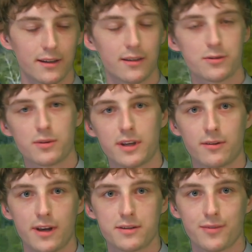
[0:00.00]
Here's what he
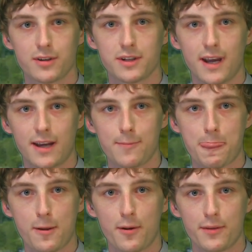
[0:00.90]
writes for today.
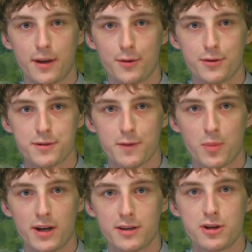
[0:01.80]
The owners of the
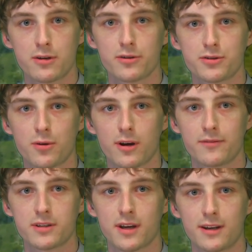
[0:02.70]
Putney General Store
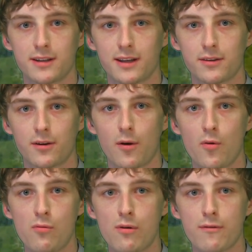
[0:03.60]
have decided to get their
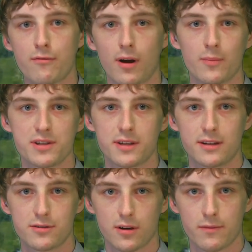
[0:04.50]
own
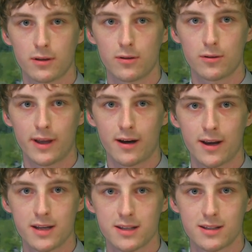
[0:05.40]
pharmacy to serve the local
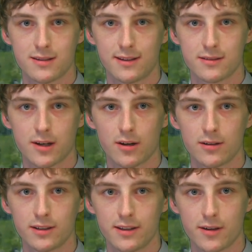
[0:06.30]
area. As it stands
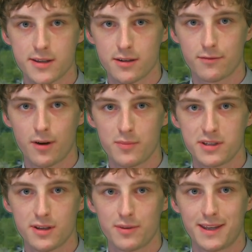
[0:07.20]
currently, there isn't a
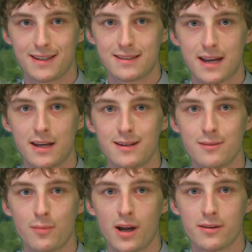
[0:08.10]
pharmacy within
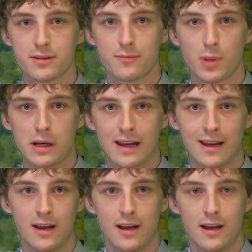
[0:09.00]
10 miles of
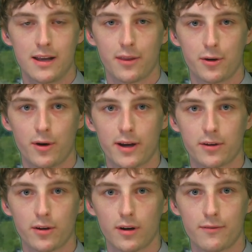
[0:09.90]
Putney. The
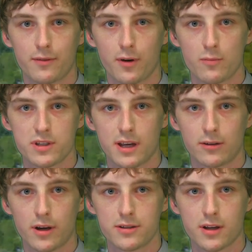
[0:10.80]
director of the pharmacy
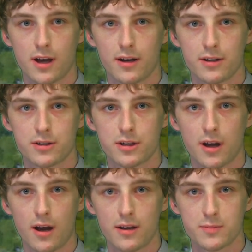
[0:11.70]
at Grace Cottage
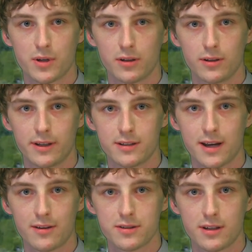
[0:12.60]
Hospital in
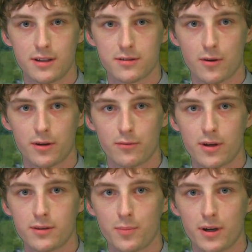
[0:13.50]
Townshend is going to
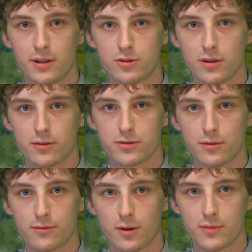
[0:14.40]
run the Putney General
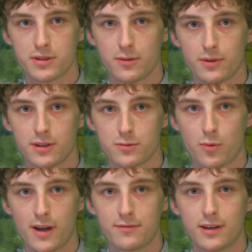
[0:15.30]
Store pharmacy with his
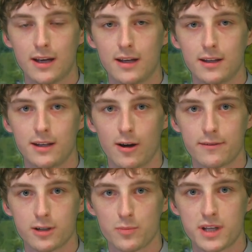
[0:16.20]
wife. Now,
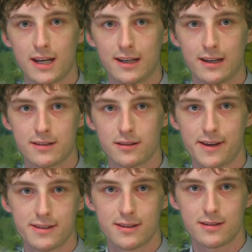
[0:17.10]
after obtaining his
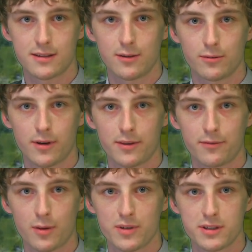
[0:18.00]
license, he will run the
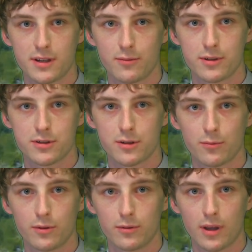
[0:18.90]
pharmacy, which
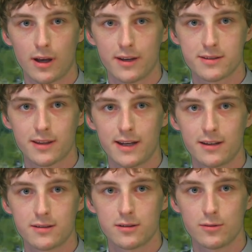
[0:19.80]
will, uh, is
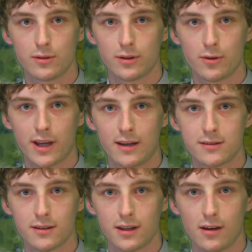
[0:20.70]
slated to
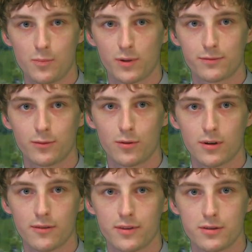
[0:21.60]
locate on the upper floor of the